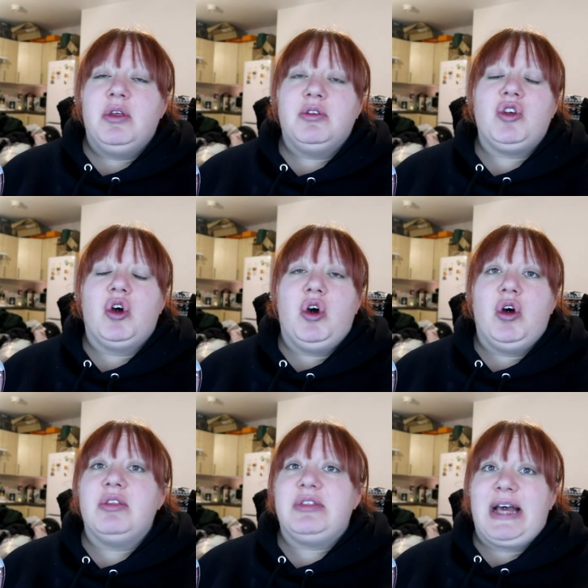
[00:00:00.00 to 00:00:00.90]

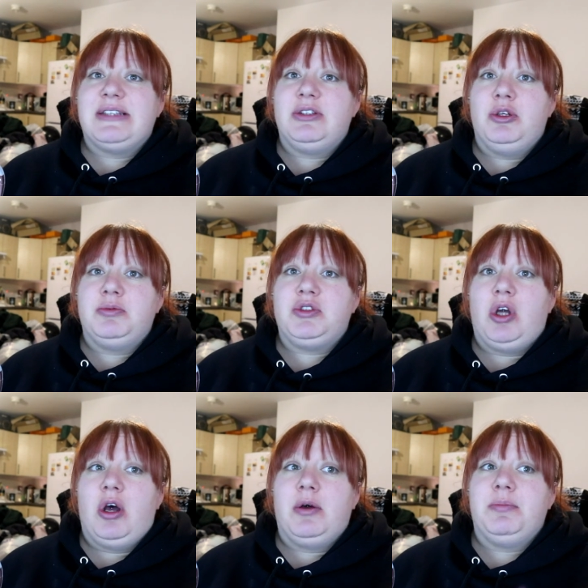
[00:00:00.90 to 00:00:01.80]
So that's an
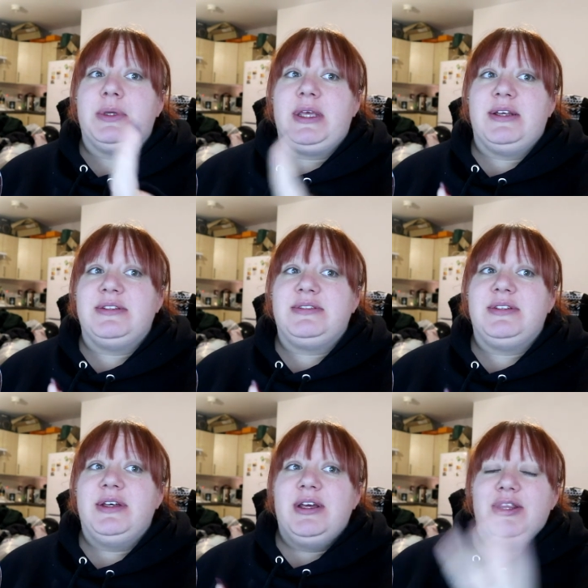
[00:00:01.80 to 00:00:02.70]
upshot because
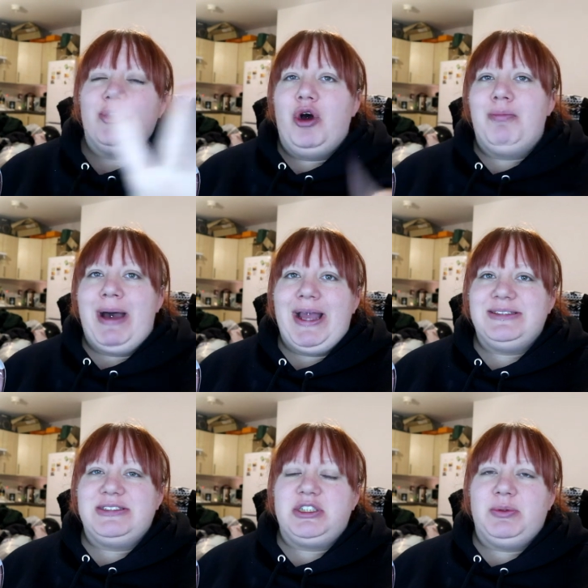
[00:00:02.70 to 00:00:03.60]
the whole mine
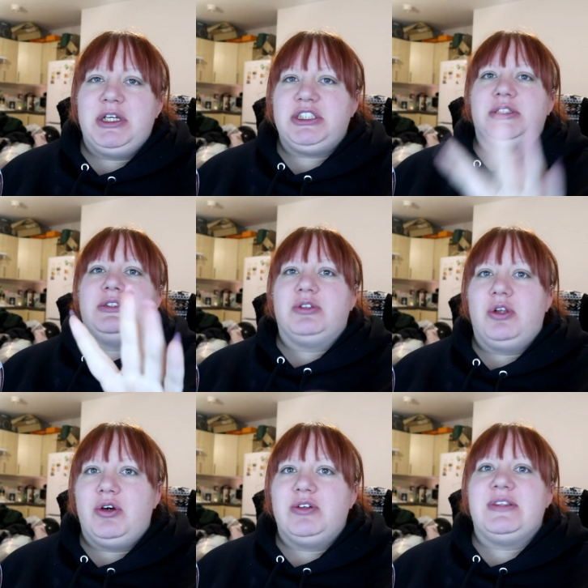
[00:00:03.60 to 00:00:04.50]
situation is
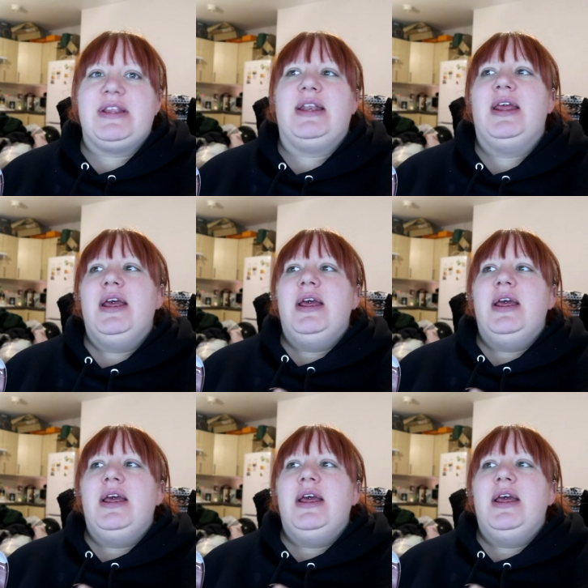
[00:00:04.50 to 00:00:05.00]
closed and then